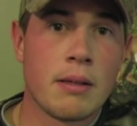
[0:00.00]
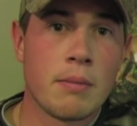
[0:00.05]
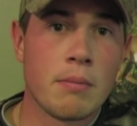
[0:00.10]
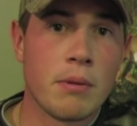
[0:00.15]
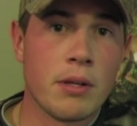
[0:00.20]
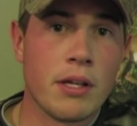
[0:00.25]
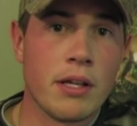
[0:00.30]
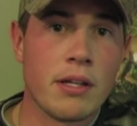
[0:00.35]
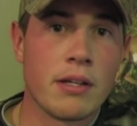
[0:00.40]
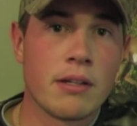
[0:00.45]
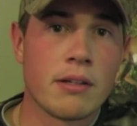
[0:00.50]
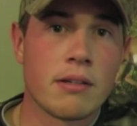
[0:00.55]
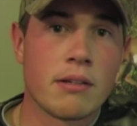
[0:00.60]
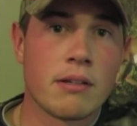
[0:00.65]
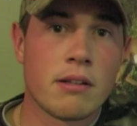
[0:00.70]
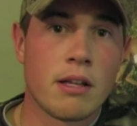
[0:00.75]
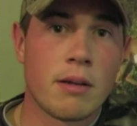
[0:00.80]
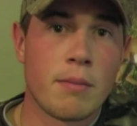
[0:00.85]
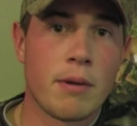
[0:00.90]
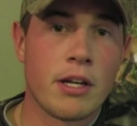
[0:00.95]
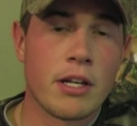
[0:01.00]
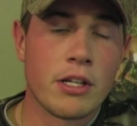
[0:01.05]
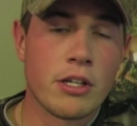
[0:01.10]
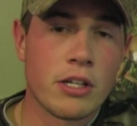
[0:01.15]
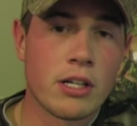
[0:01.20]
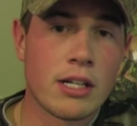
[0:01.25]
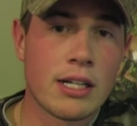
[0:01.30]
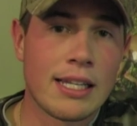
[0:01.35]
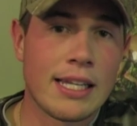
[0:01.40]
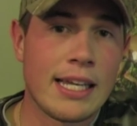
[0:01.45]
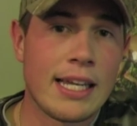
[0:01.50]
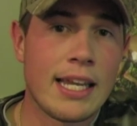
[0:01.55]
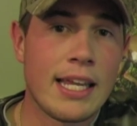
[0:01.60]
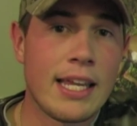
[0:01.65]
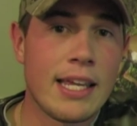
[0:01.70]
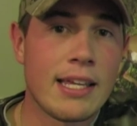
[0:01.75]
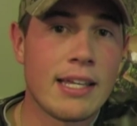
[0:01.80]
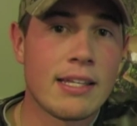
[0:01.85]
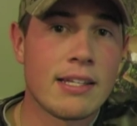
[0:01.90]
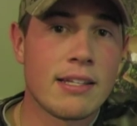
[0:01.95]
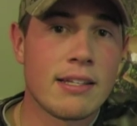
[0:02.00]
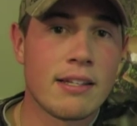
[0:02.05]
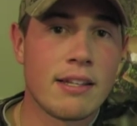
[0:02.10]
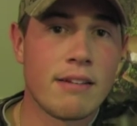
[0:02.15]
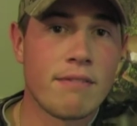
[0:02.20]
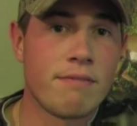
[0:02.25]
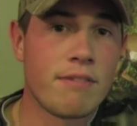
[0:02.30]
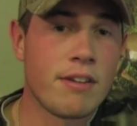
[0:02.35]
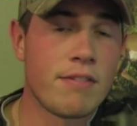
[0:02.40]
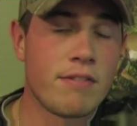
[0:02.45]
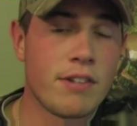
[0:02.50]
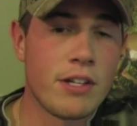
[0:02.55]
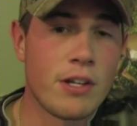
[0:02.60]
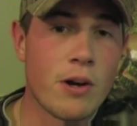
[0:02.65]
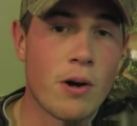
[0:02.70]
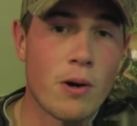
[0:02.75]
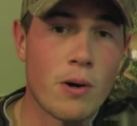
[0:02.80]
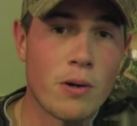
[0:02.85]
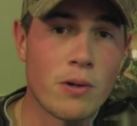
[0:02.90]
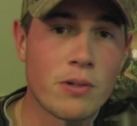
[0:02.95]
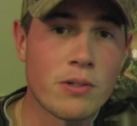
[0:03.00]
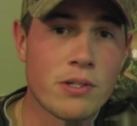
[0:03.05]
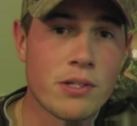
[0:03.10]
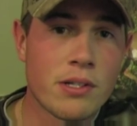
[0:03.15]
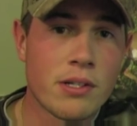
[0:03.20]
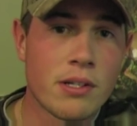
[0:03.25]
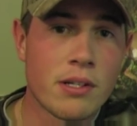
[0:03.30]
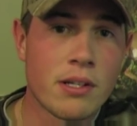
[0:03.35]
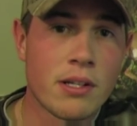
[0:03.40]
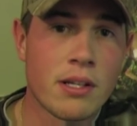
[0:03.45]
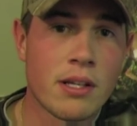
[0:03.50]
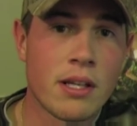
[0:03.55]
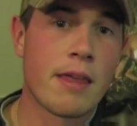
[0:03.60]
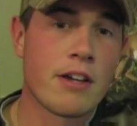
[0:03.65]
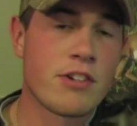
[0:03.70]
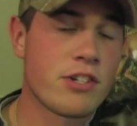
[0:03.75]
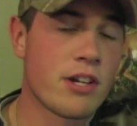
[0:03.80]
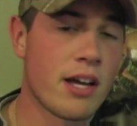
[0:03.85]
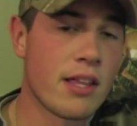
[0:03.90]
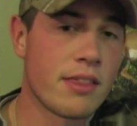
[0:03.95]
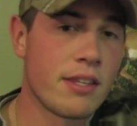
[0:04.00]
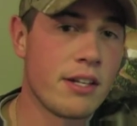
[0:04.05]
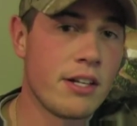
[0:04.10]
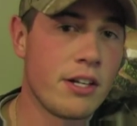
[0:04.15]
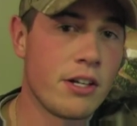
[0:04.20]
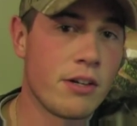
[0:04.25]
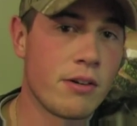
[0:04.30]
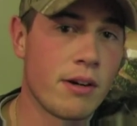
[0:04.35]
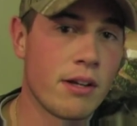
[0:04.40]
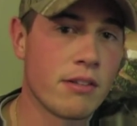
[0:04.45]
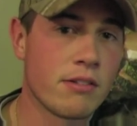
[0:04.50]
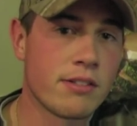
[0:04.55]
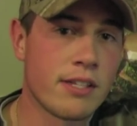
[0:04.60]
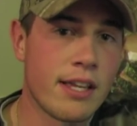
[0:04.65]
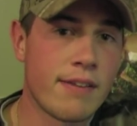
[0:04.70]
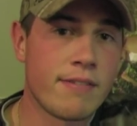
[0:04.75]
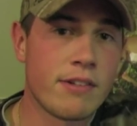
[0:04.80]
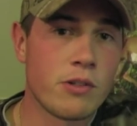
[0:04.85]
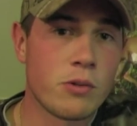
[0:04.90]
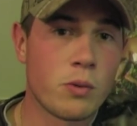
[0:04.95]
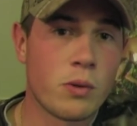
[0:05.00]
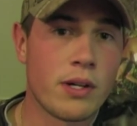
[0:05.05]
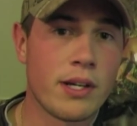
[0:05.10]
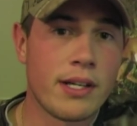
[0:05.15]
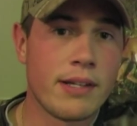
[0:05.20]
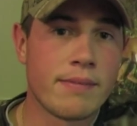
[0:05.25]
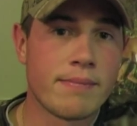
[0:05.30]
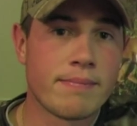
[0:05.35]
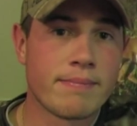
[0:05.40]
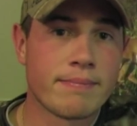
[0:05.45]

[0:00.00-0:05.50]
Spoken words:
but I made a good clean hit at 50 yards. I shot the deer around 7:20.